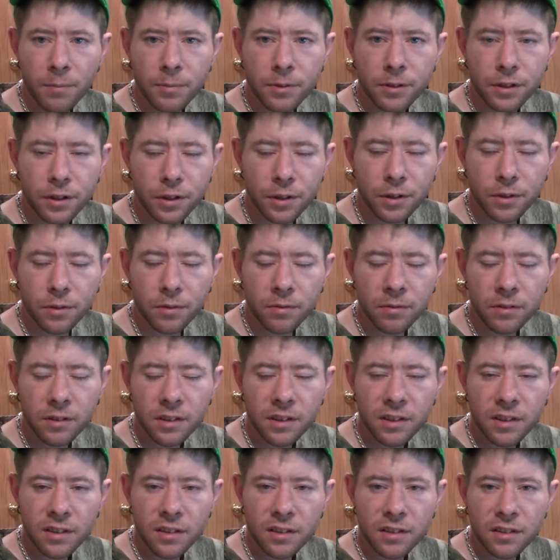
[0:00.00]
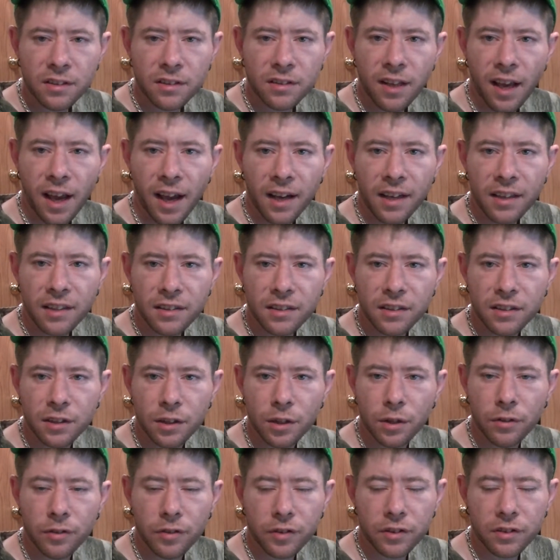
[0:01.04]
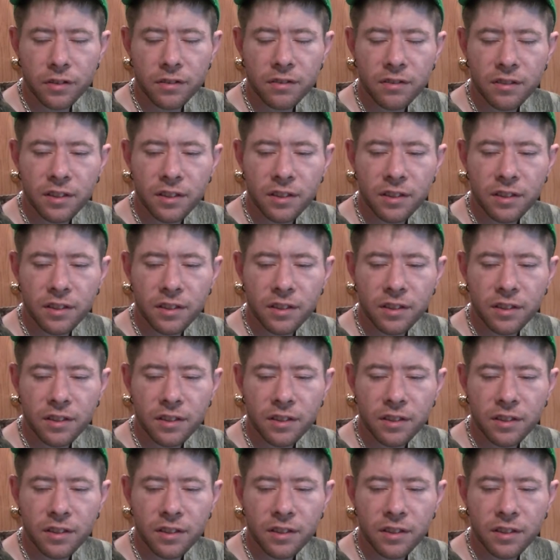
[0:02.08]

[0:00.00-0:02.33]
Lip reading: I'm still stacking silver,